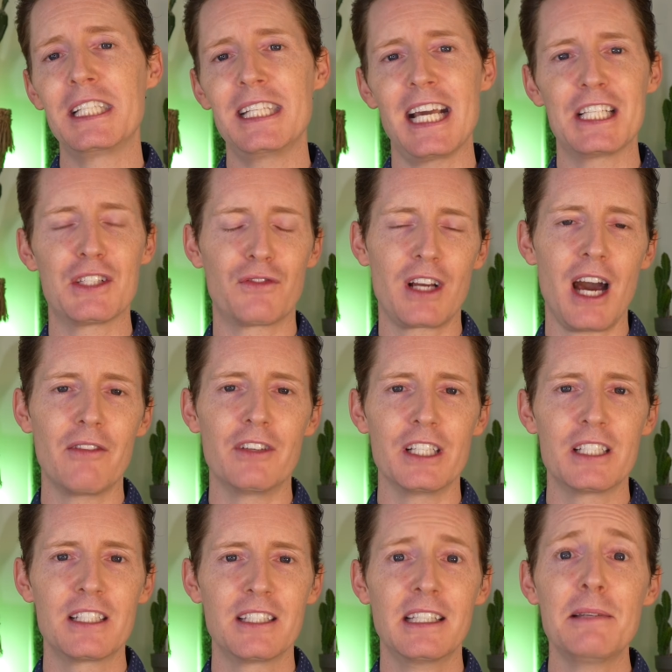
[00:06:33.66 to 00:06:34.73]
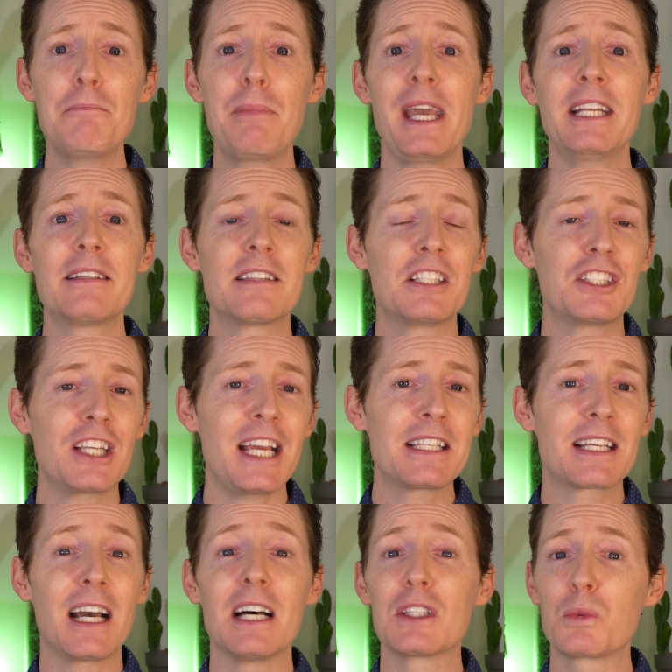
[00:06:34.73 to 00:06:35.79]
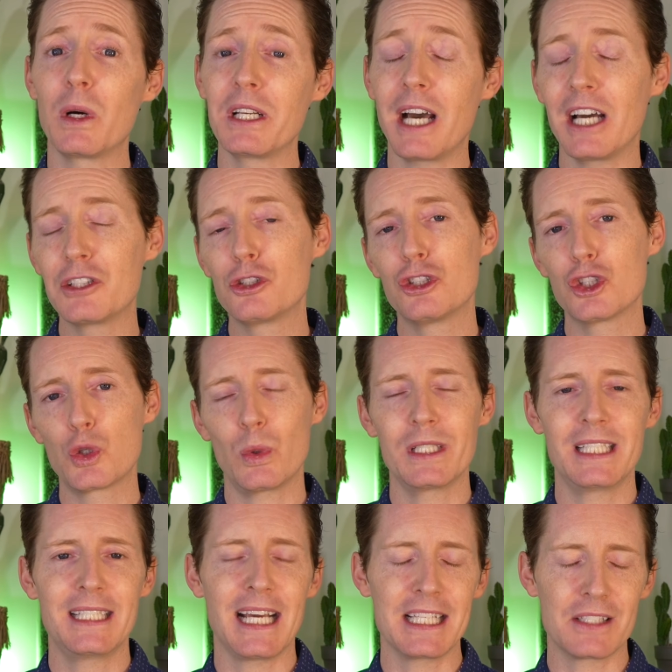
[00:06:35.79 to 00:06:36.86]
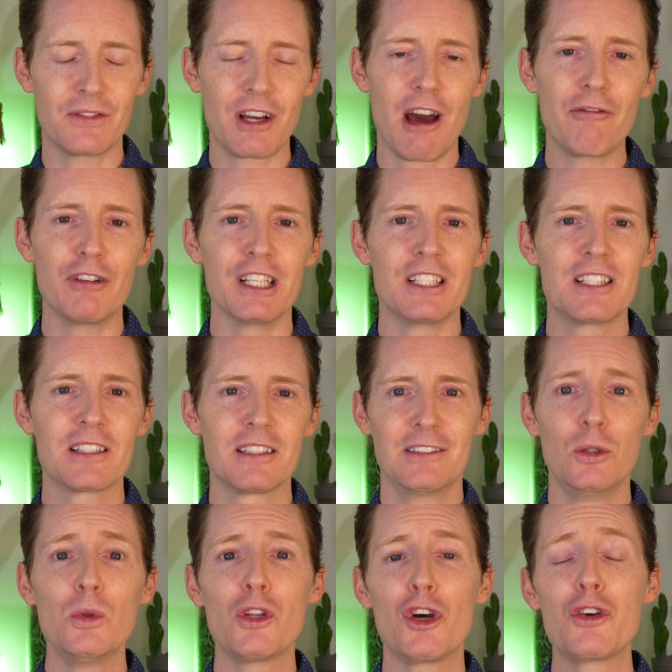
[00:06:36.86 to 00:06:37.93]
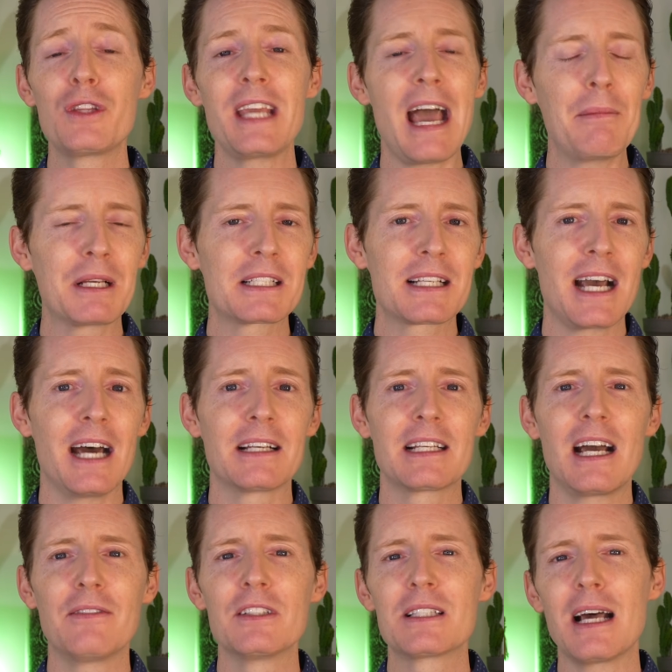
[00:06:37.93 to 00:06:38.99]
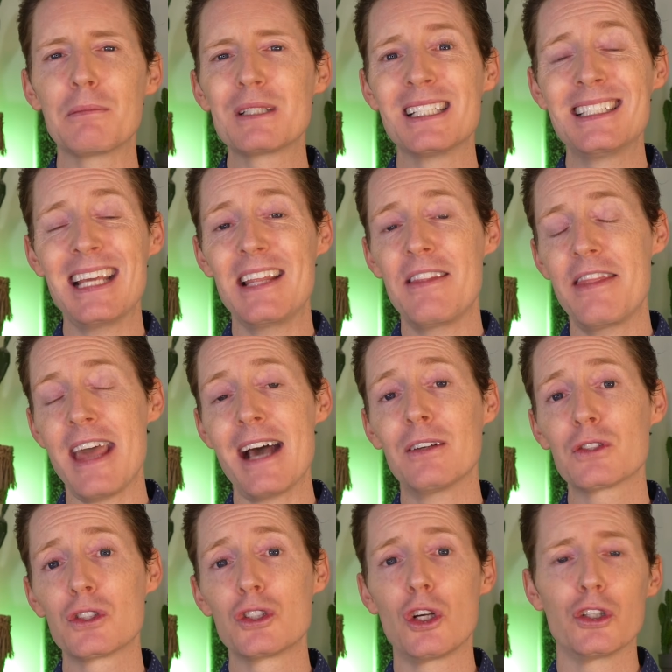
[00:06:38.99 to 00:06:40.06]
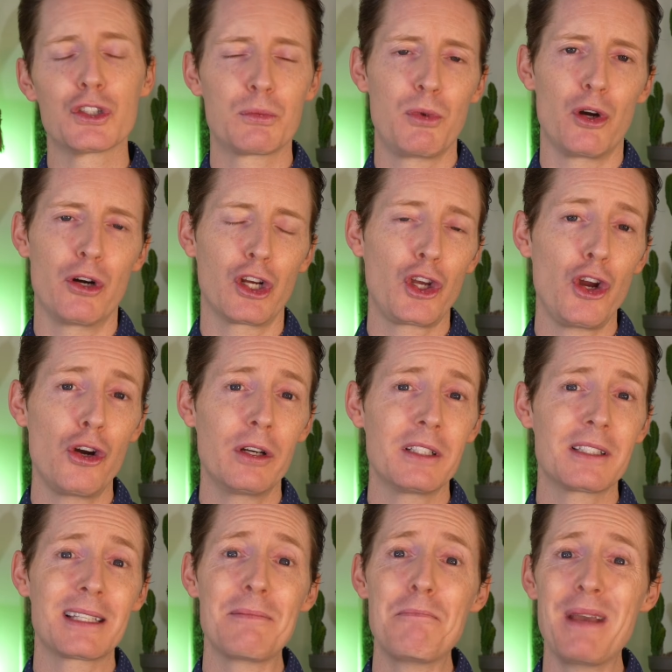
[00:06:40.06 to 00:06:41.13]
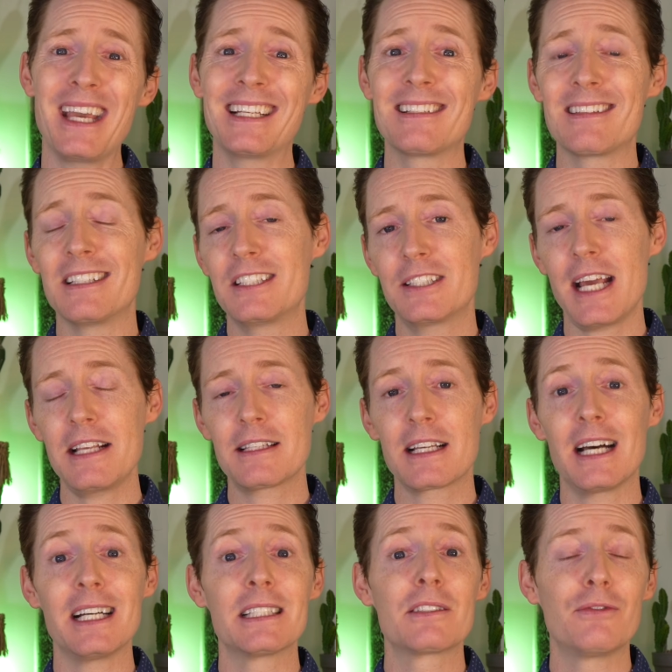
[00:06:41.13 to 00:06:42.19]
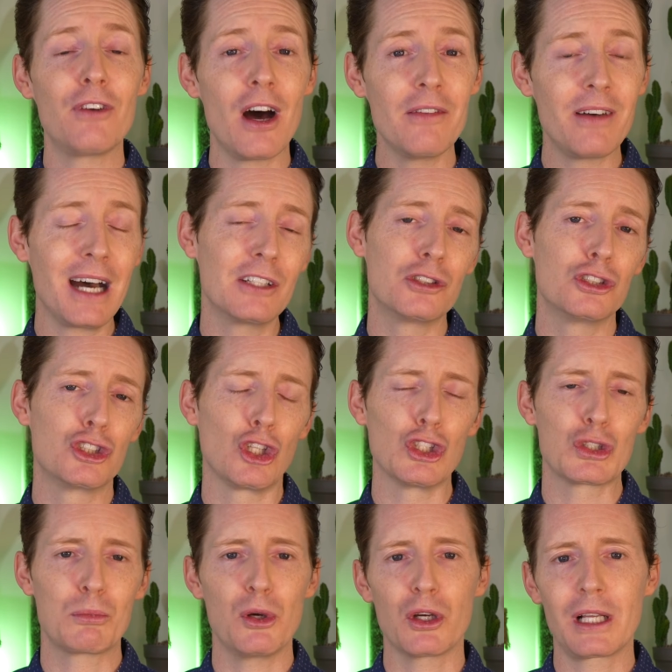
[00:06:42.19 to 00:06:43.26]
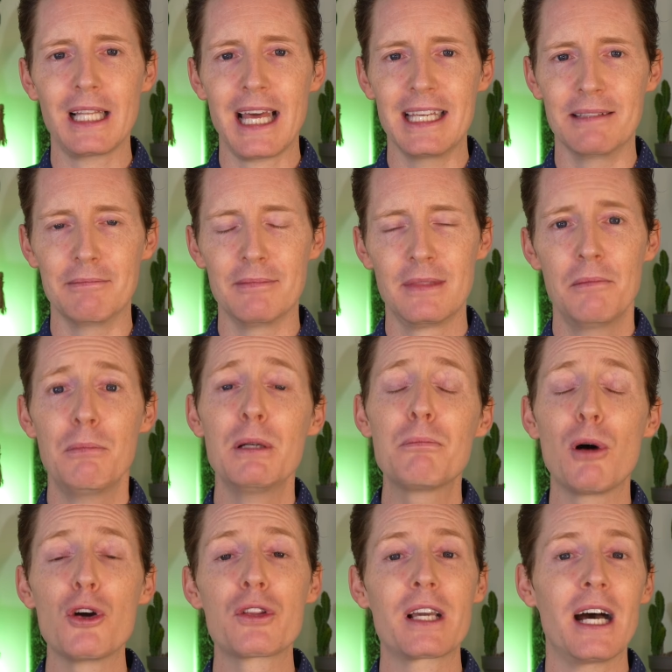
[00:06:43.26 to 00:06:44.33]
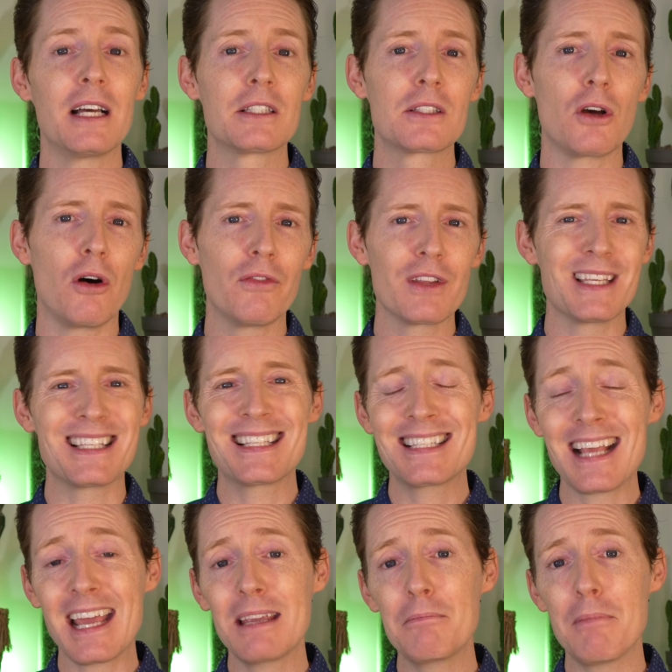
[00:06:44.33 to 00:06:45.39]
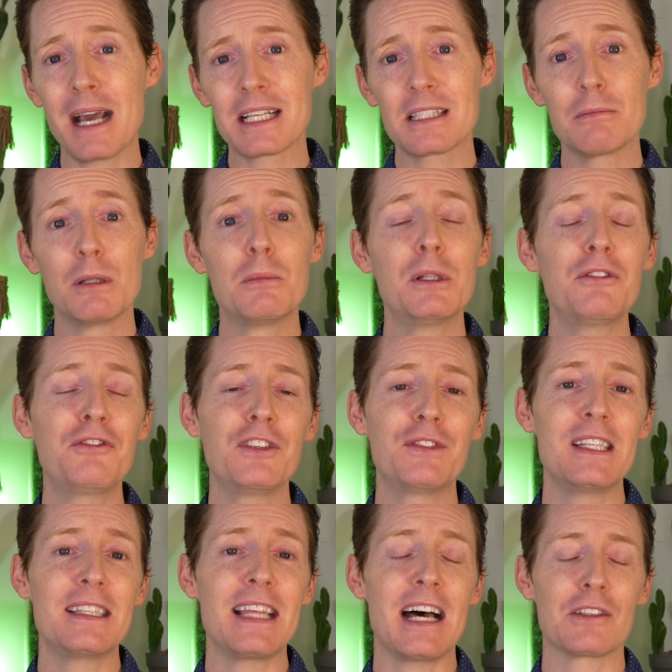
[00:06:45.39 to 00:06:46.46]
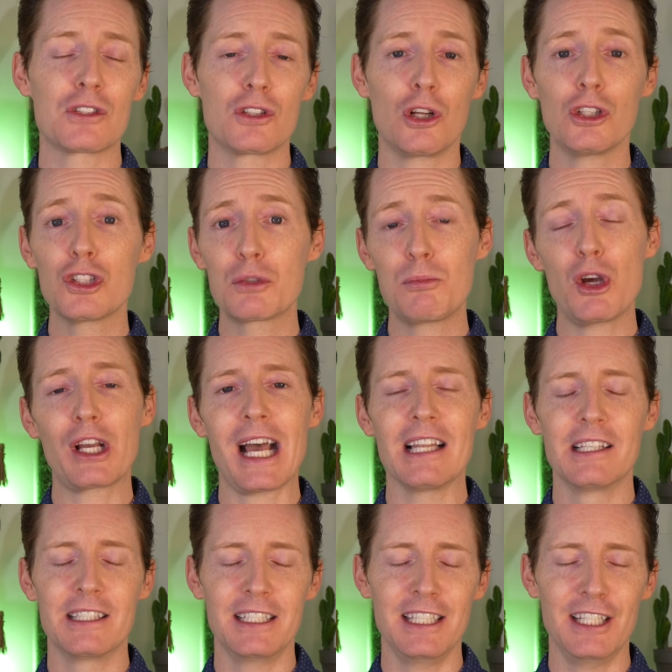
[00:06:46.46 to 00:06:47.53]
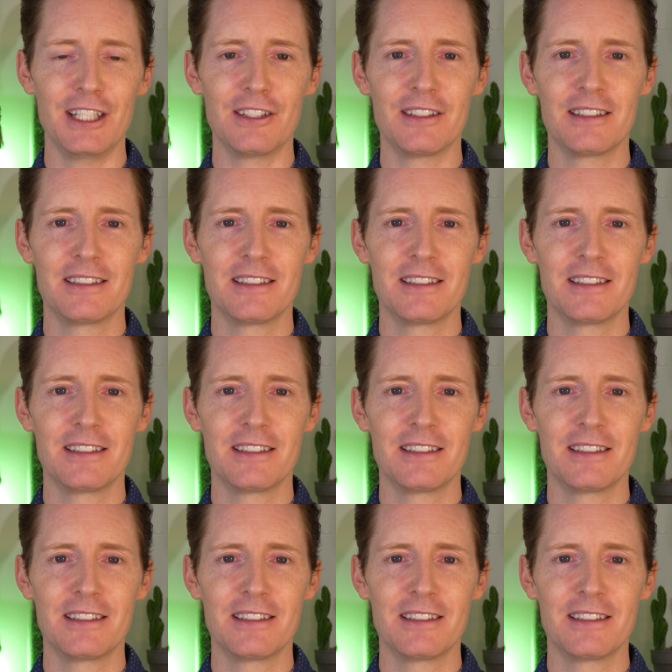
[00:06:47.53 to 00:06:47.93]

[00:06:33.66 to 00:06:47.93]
days of coverage, compared to the Chase card's 120 days of coverage. Although the Amex card covers up to $10,000 per occurrence compared to the Chase card's $500 per claim, but both cards offer the same maximum of $50,000 per calendar year.